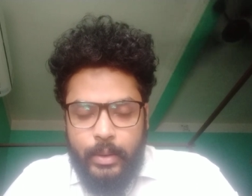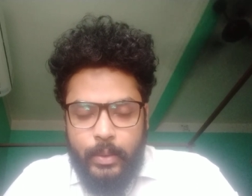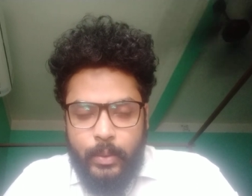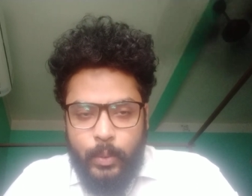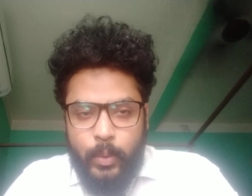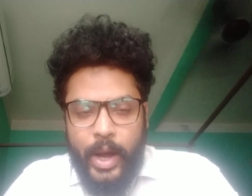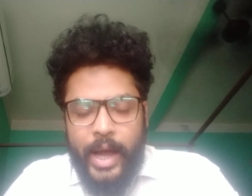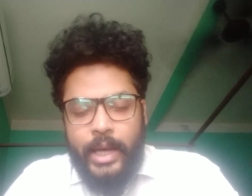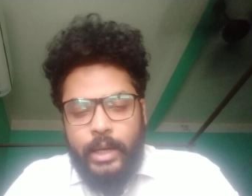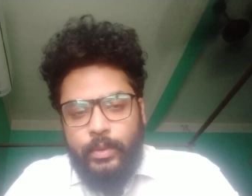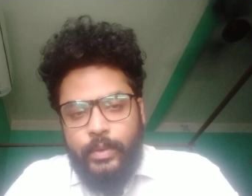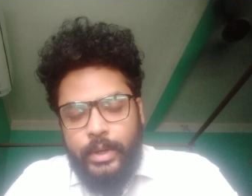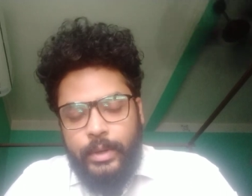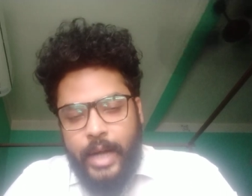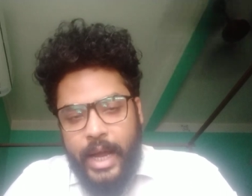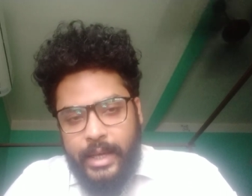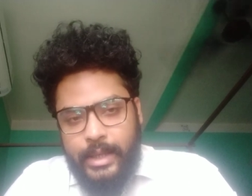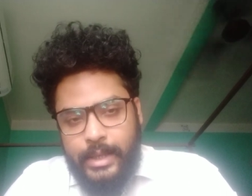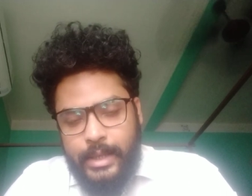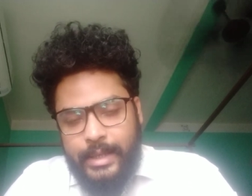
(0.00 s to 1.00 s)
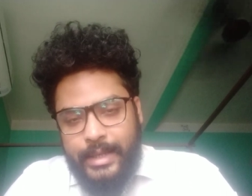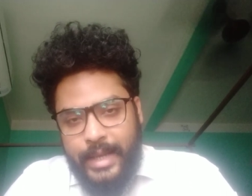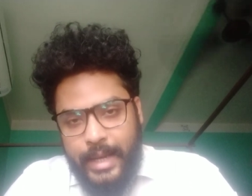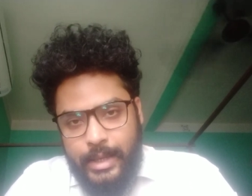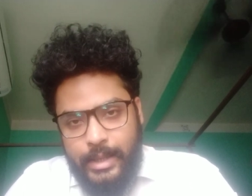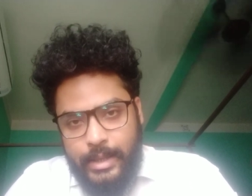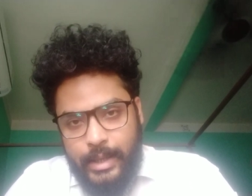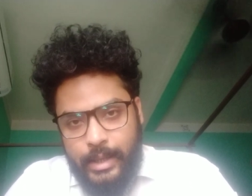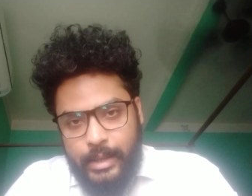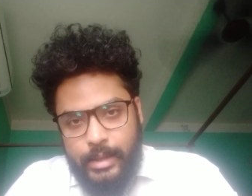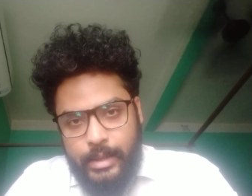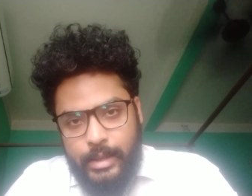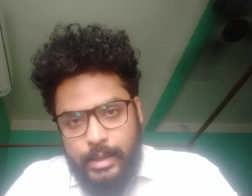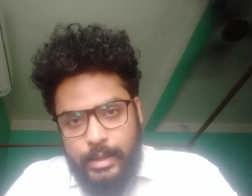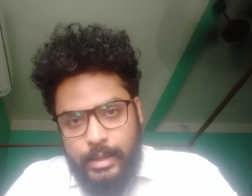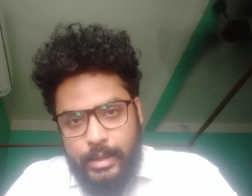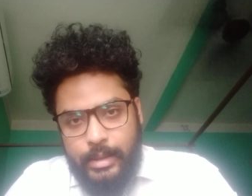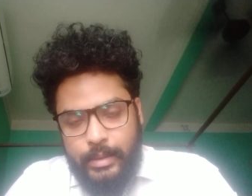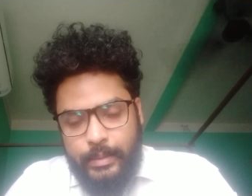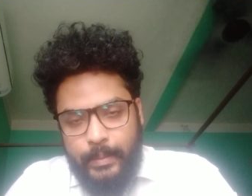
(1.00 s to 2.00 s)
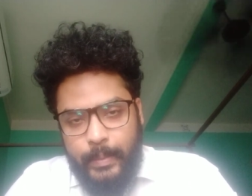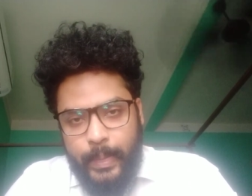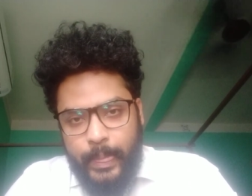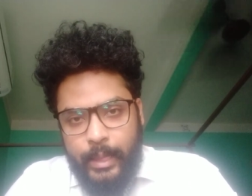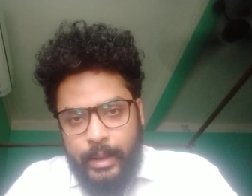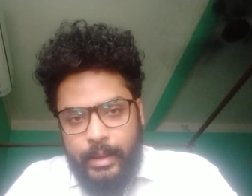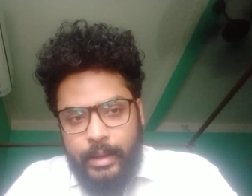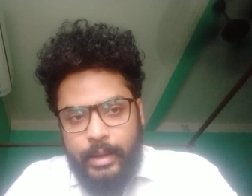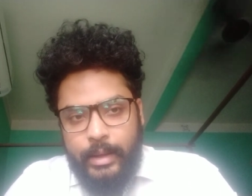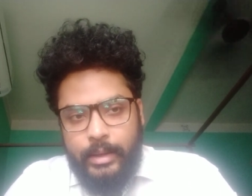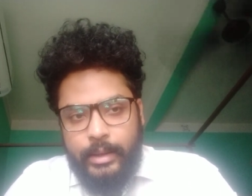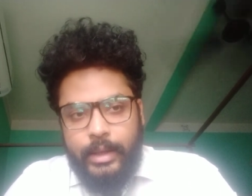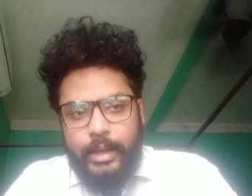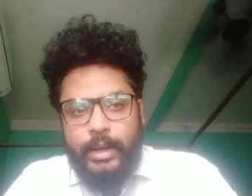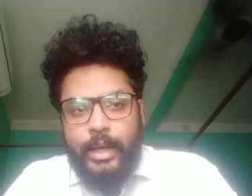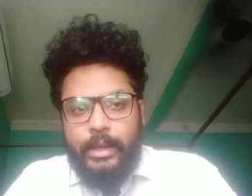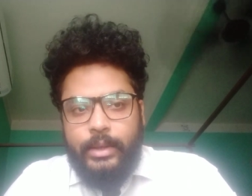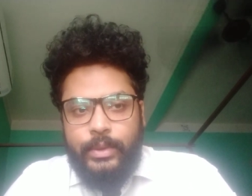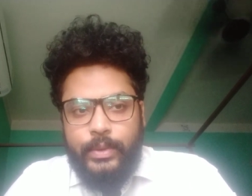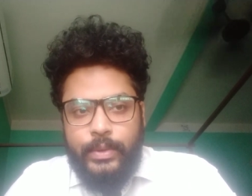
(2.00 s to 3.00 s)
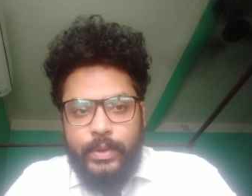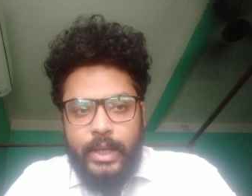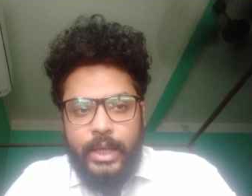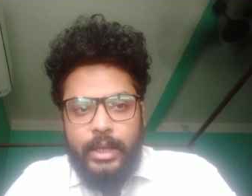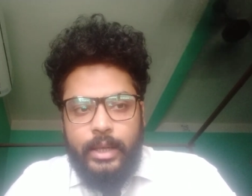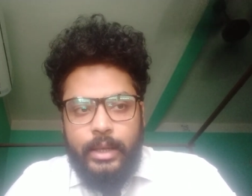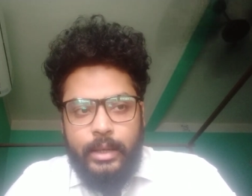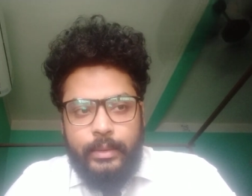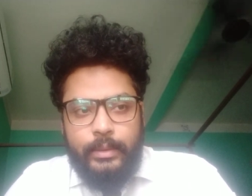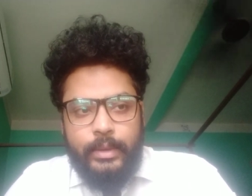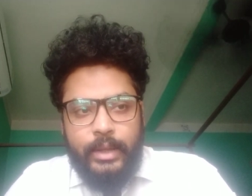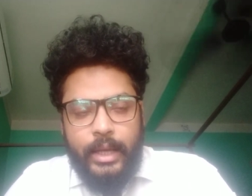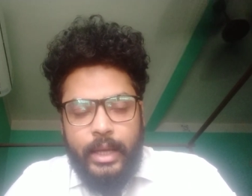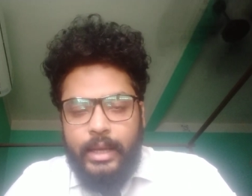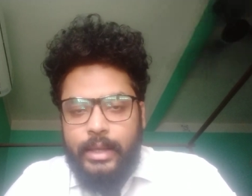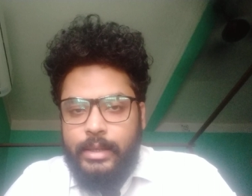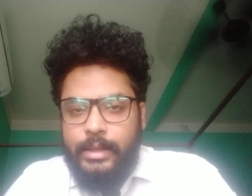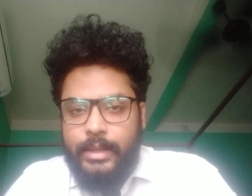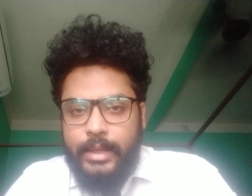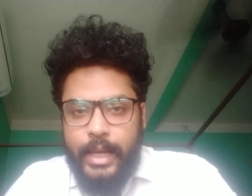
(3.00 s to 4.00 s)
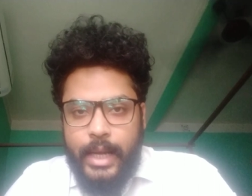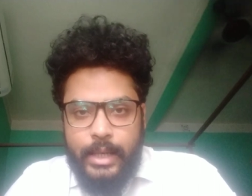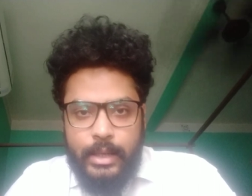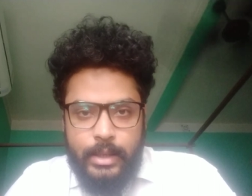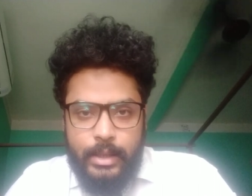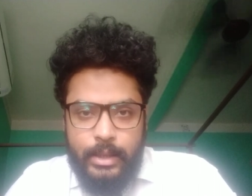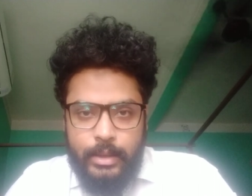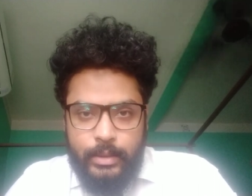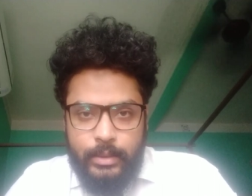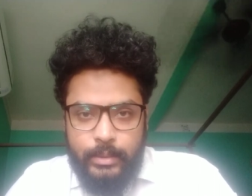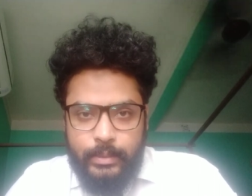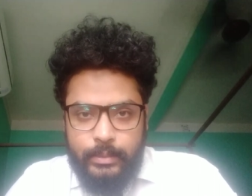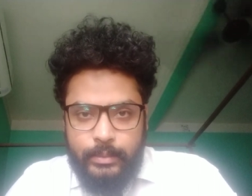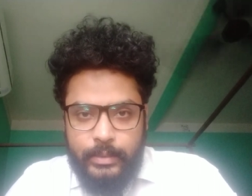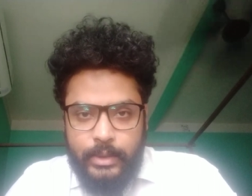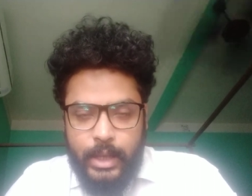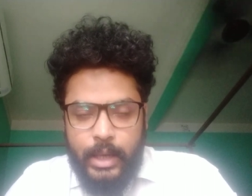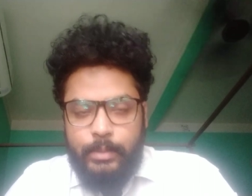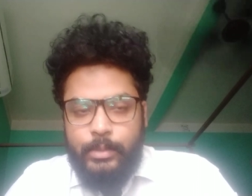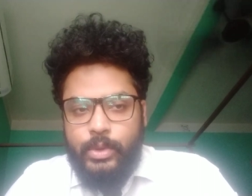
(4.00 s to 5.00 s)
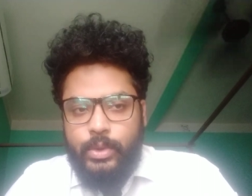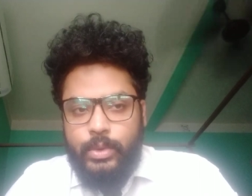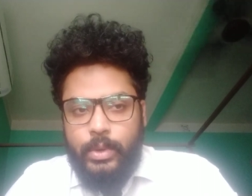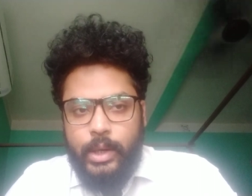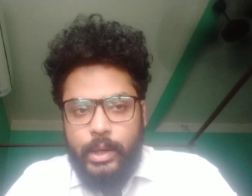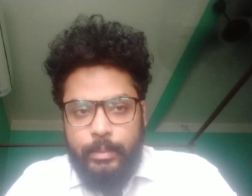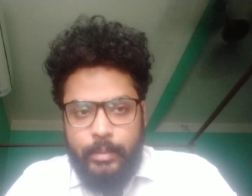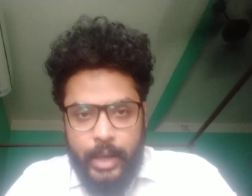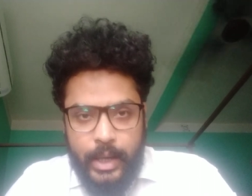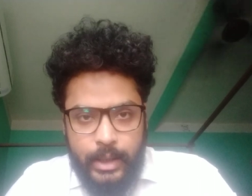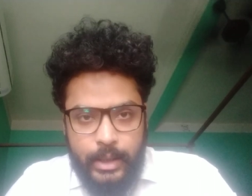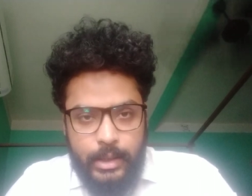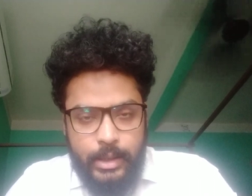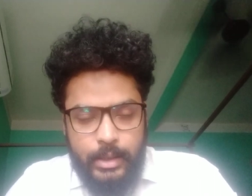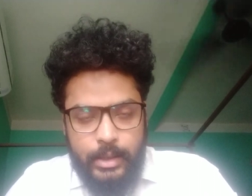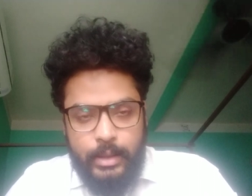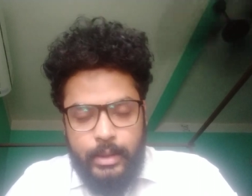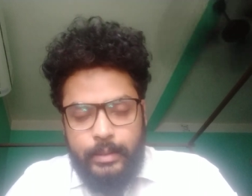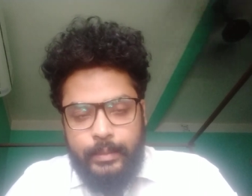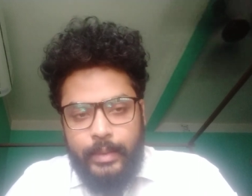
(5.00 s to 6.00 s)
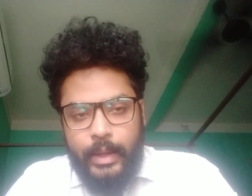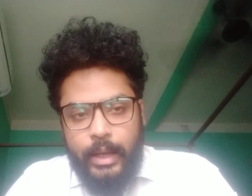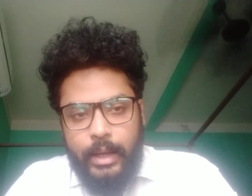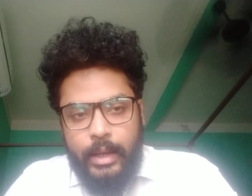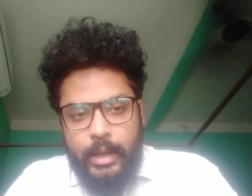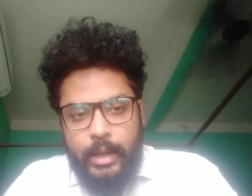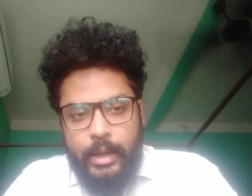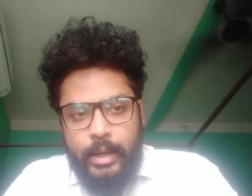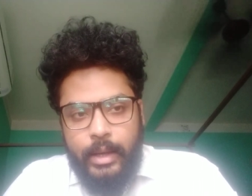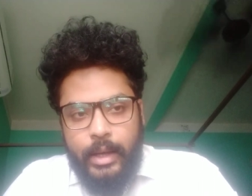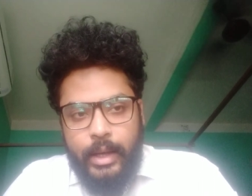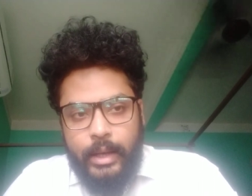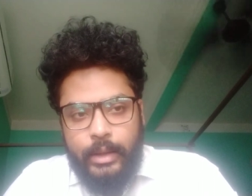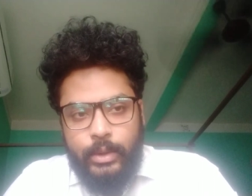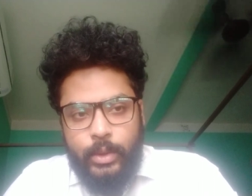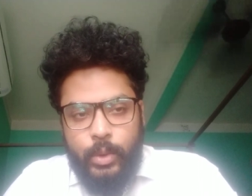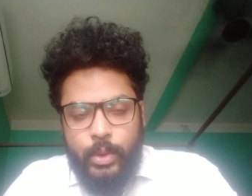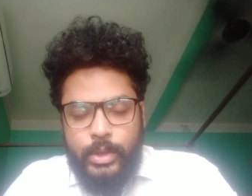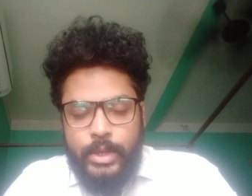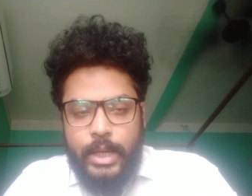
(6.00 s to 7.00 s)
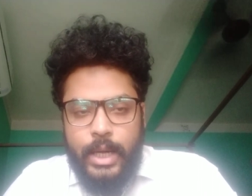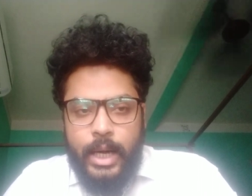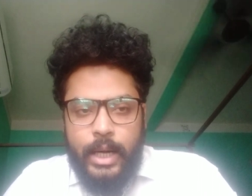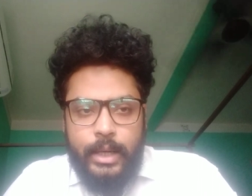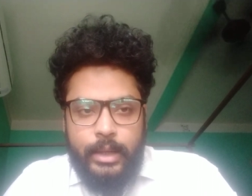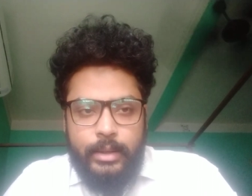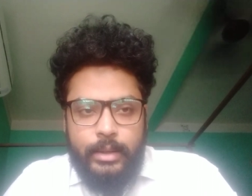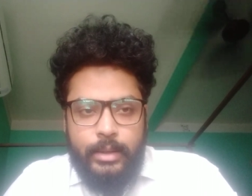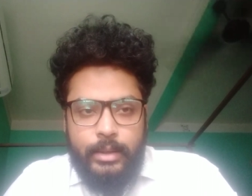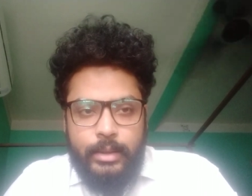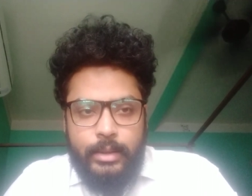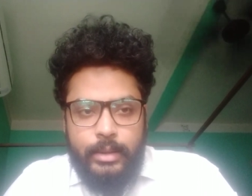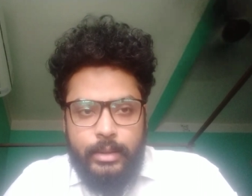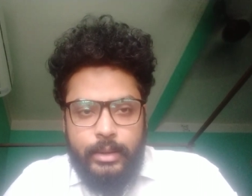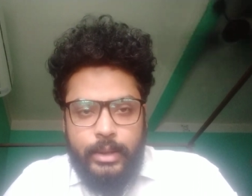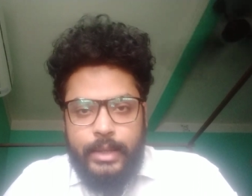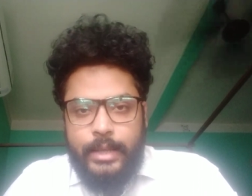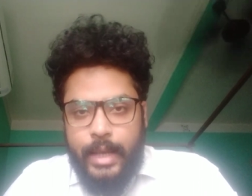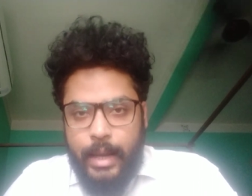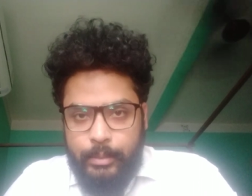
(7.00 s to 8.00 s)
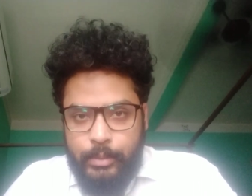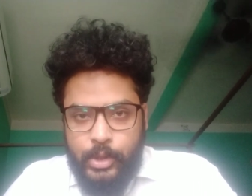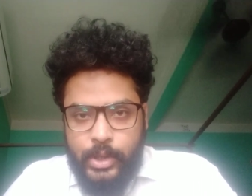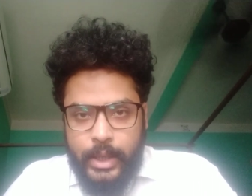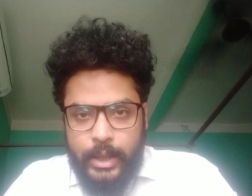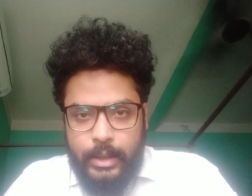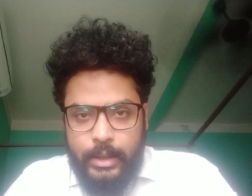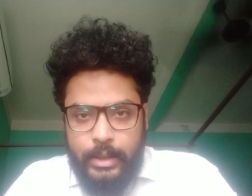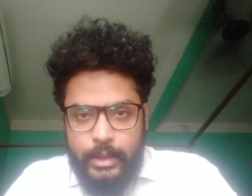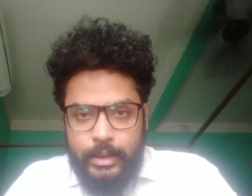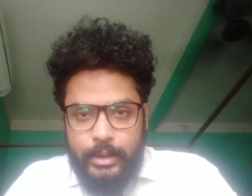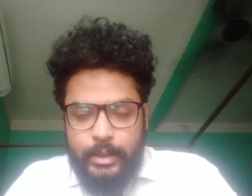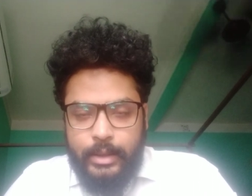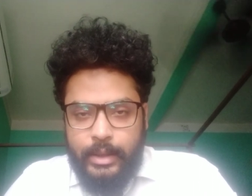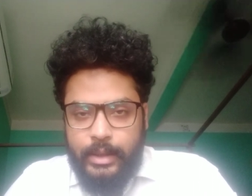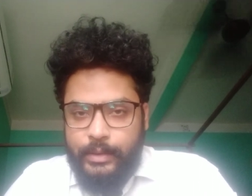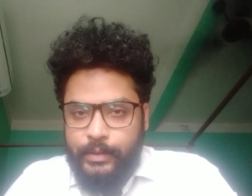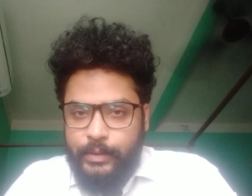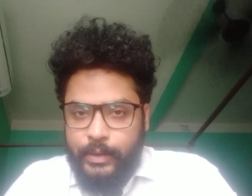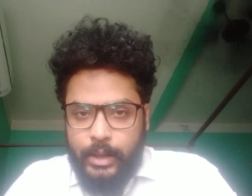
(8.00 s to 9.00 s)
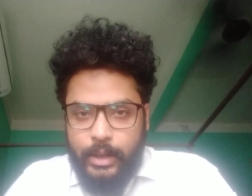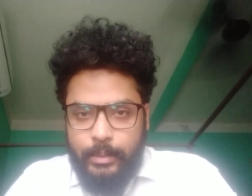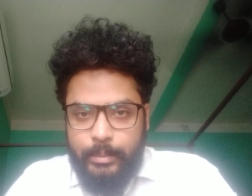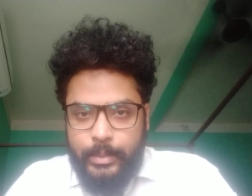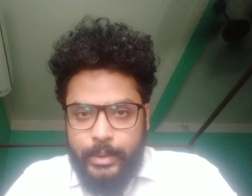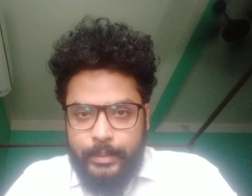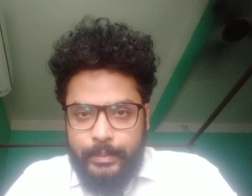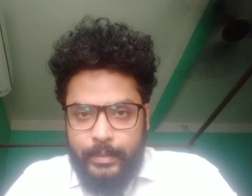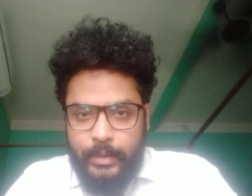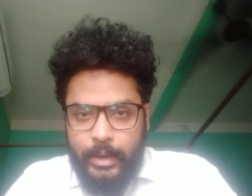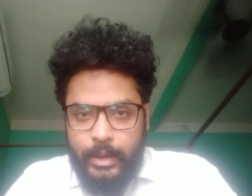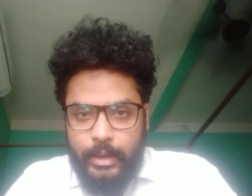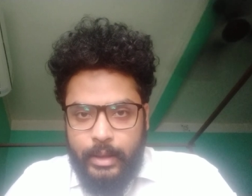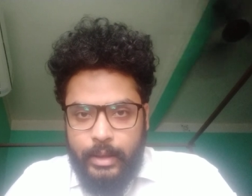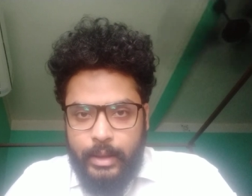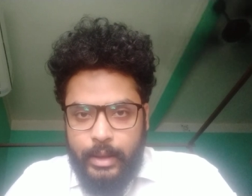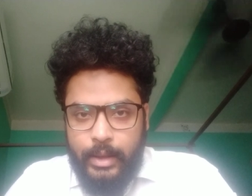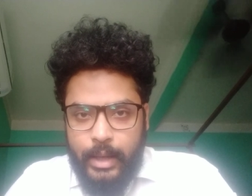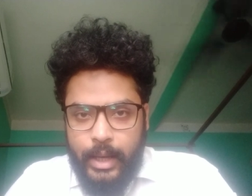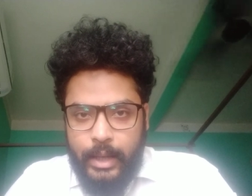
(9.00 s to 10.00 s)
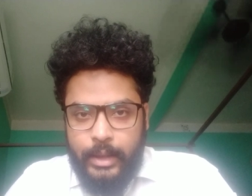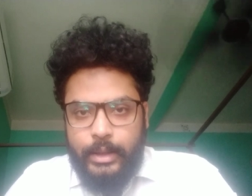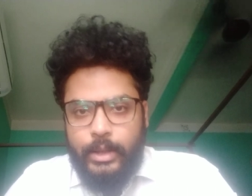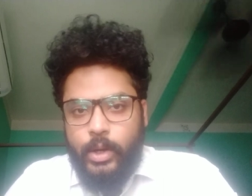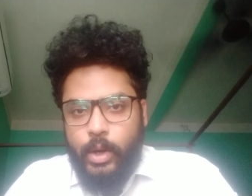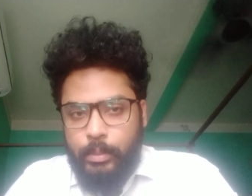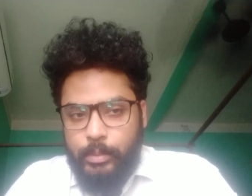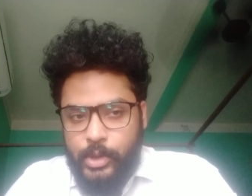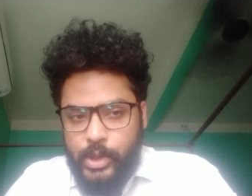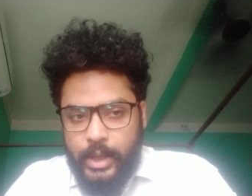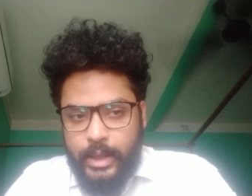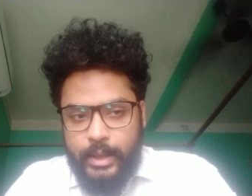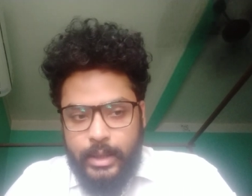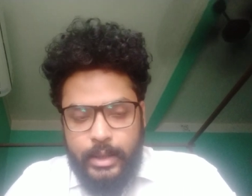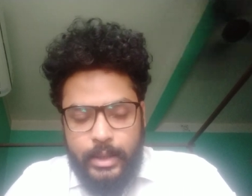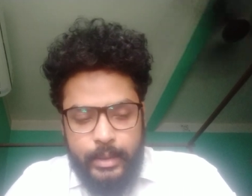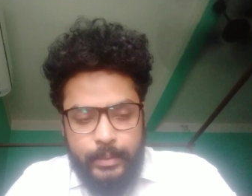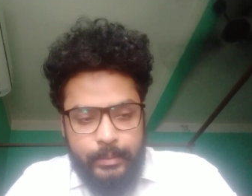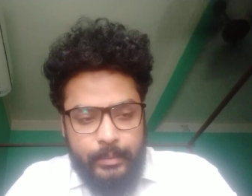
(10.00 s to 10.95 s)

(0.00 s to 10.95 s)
while we write a sentence there are three things that comes to our mind and those are the subject the verb and the object